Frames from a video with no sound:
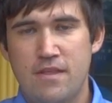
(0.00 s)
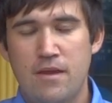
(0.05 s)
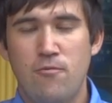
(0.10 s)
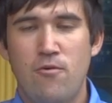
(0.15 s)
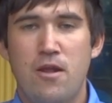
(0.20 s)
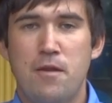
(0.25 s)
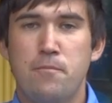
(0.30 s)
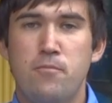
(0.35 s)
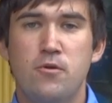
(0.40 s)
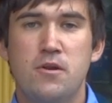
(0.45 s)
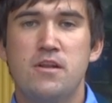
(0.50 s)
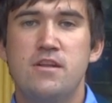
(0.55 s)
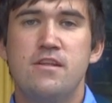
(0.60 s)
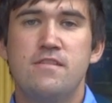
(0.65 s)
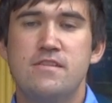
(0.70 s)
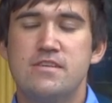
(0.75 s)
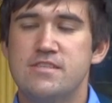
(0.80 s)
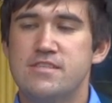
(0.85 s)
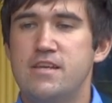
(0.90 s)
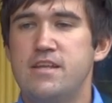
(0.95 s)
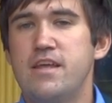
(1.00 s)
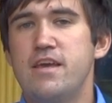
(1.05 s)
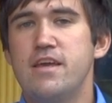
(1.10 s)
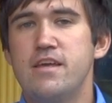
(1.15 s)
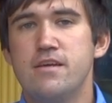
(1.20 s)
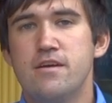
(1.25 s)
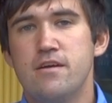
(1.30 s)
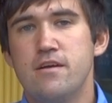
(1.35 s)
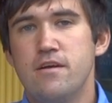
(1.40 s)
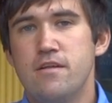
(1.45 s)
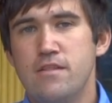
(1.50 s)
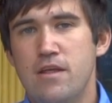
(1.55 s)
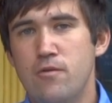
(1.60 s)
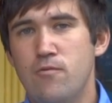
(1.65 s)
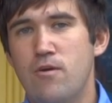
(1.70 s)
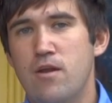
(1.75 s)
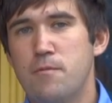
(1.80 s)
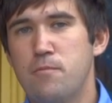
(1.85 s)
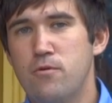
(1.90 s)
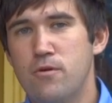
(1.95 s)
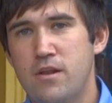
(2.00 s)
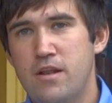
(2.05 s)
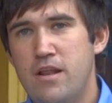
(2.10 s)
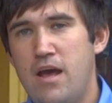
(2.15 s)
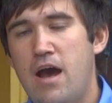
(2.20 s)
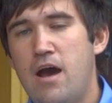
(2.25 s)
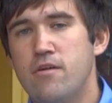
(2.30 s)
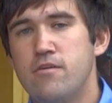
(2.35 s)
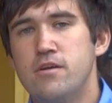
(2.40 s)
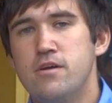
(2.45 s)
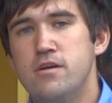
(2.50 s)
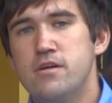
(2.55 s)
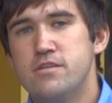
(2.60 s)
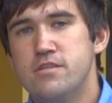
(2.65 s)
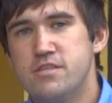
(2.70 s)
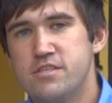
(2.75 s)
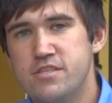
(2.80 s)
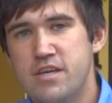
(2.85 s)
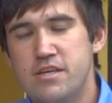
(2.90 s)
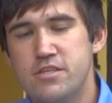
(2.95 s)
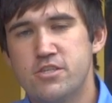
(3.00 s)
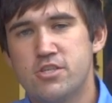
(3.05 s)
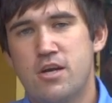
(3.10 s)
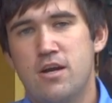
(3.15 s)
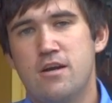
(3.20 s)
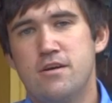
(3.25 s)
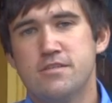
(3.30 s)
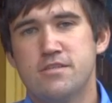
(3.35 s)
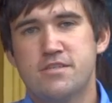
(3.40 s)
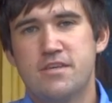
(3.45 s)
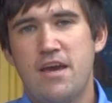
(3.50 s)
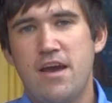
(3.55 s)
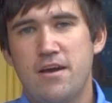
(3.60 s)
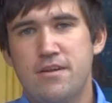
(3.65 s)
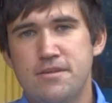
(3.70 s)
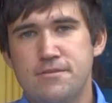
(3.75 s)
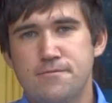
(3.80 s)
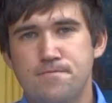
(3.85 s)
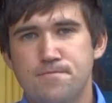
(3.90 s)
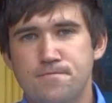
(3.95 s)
They want to put it in the city, they want to put it out to St. Charles County.